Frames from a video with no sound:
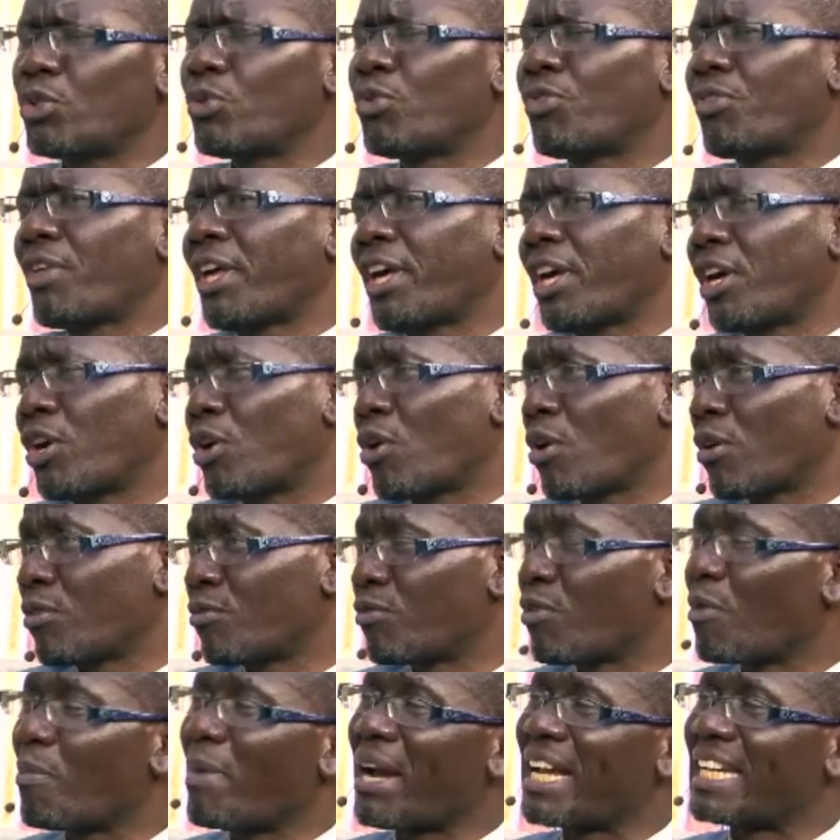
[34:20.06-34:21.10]
to thank God
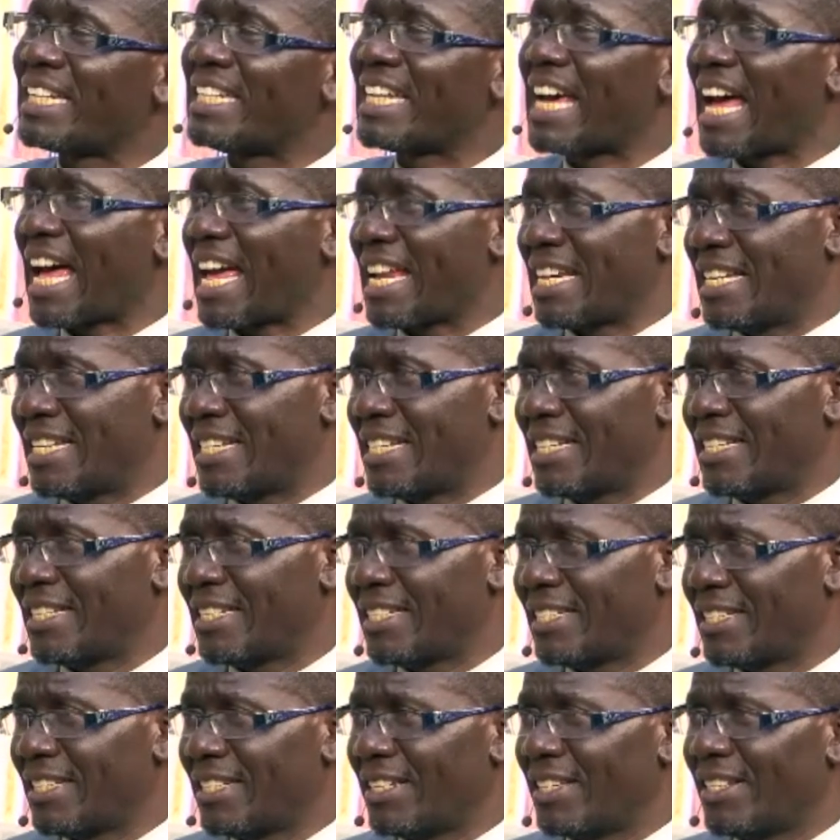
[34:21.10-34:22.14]
for my dad.
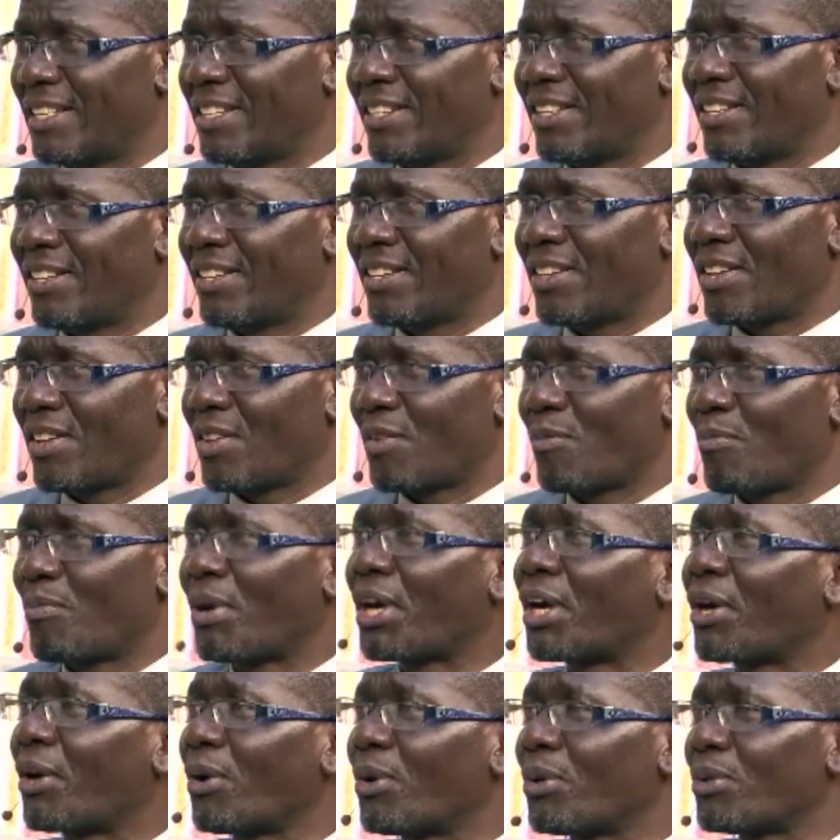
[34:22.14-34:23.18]

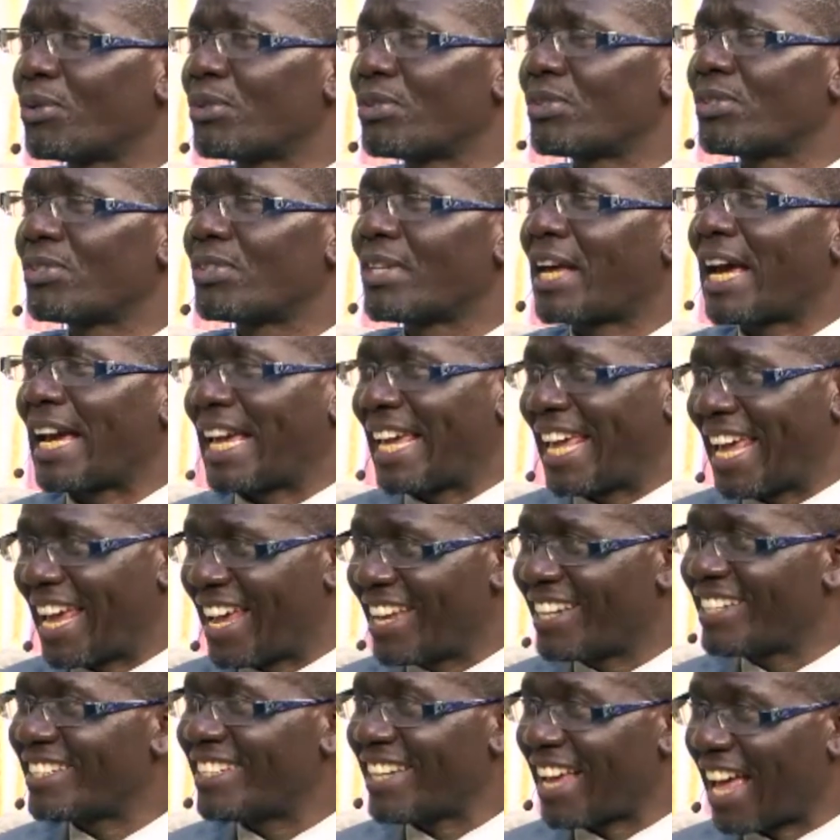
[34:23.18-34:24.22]
Because
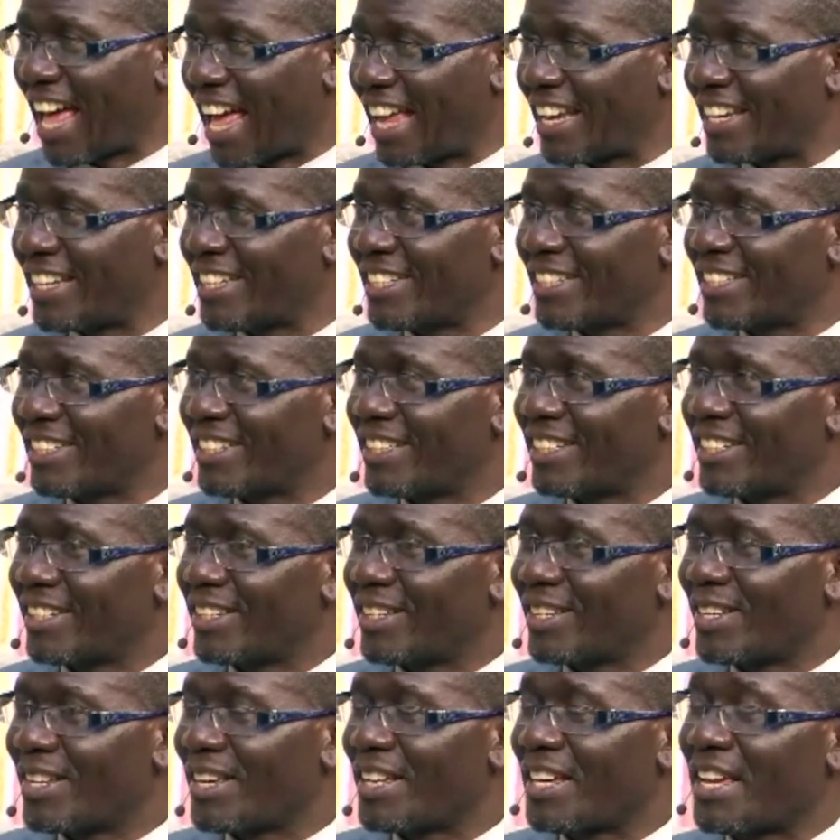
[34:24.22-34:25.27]
again, Dad
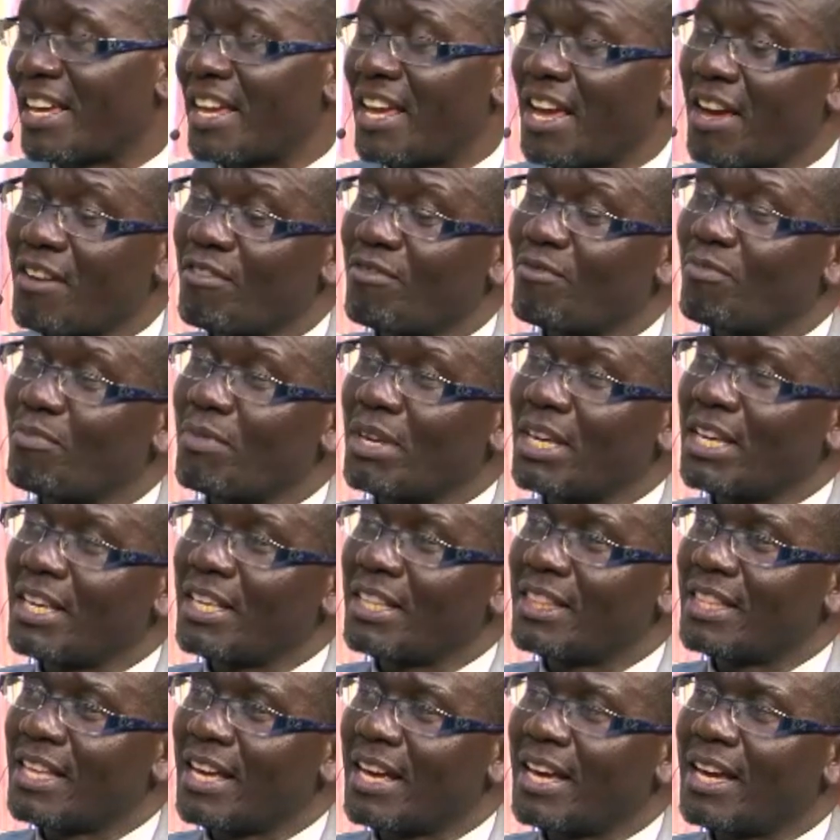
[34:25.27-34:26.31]
gave me
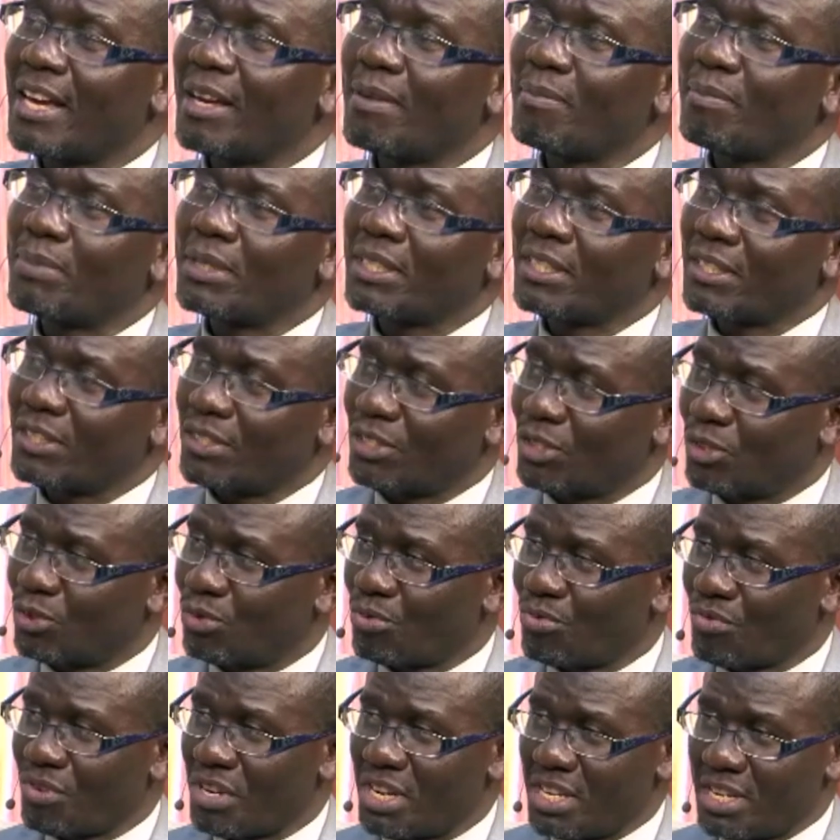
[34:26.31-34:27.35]
the impetus to
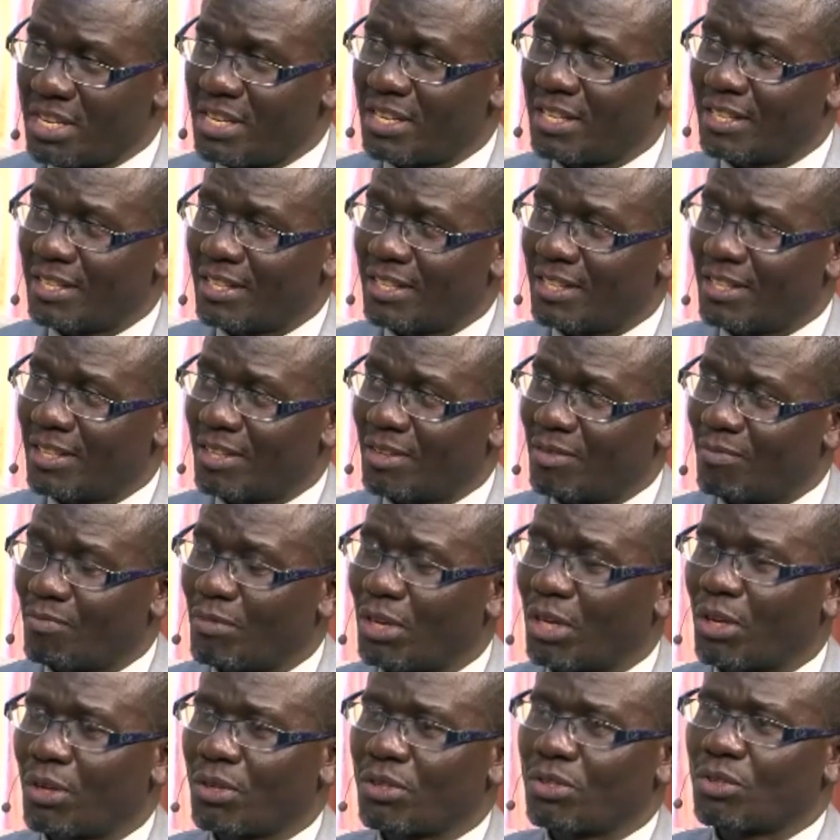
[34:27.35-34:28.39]
read.
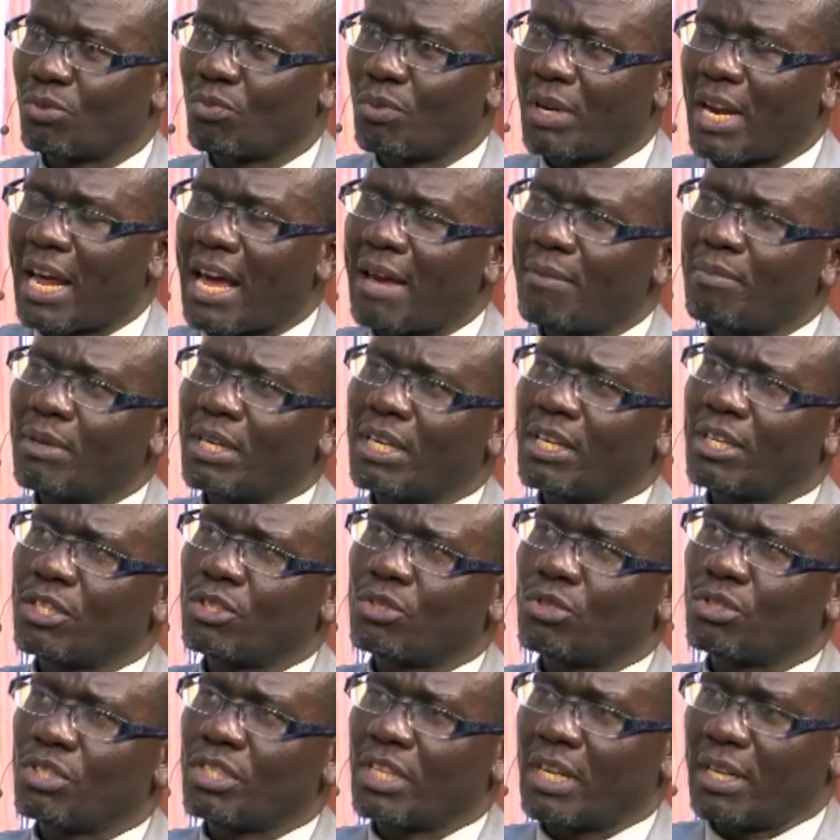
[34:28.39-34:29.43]
Because when I began
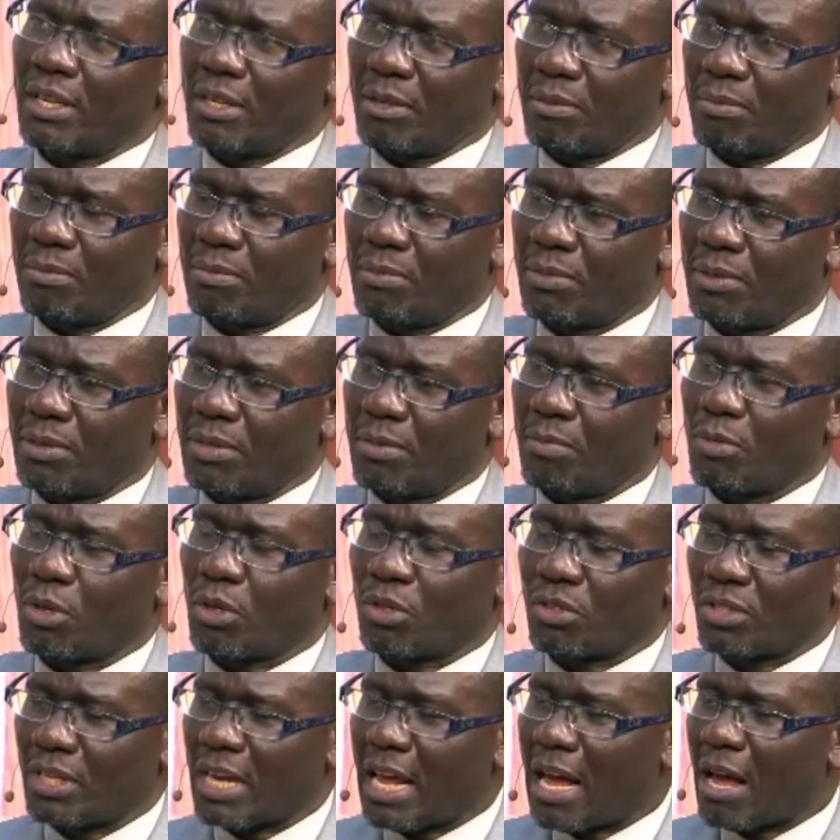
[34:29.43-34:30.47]
to tell him,
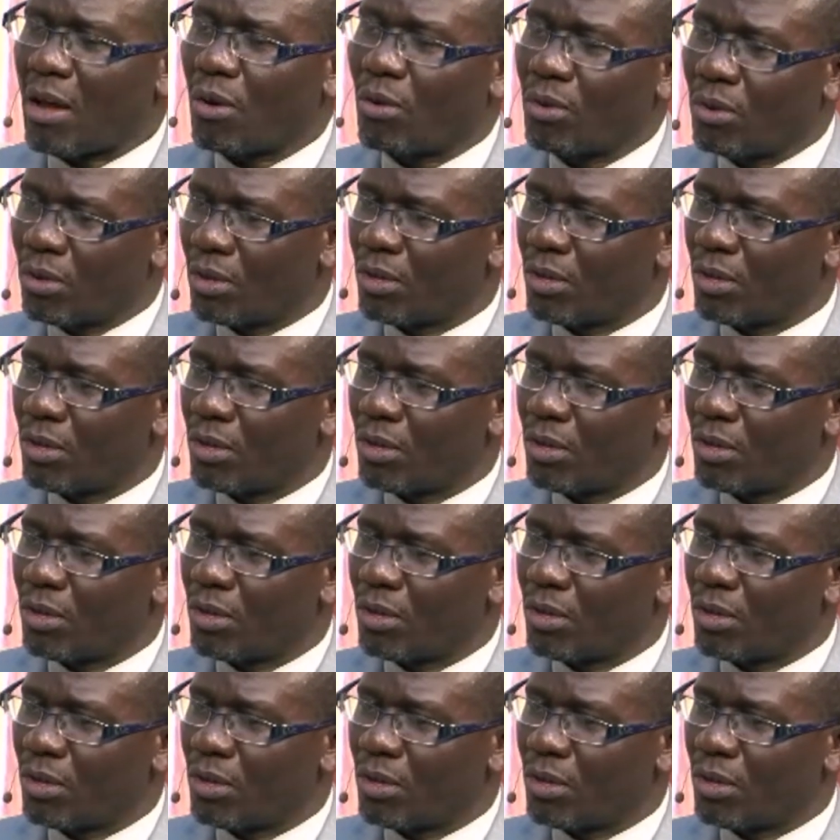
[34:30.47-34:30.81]
because now